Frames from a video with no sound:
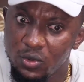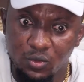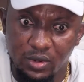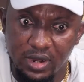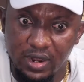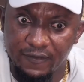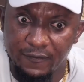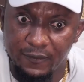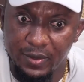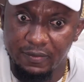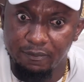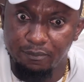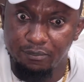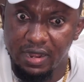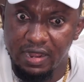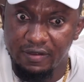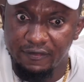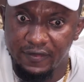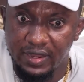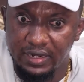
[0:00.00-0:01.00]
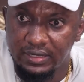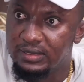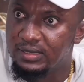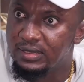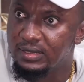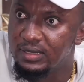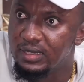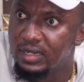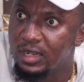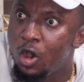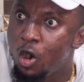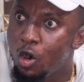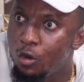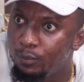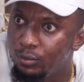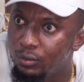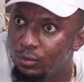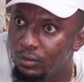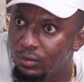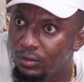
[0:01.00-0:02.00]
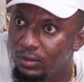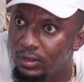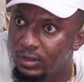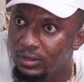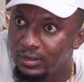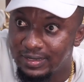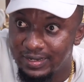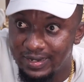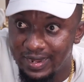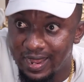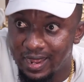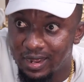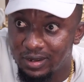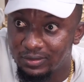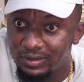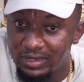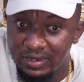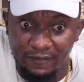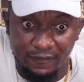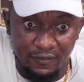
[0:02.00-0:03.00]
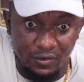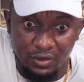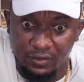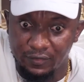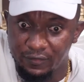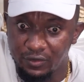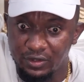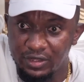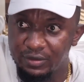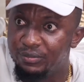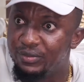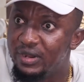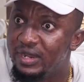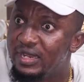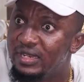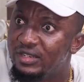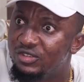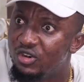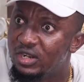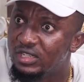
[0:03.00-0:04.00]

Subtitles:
We would have been perfect couple now, if not for the breaking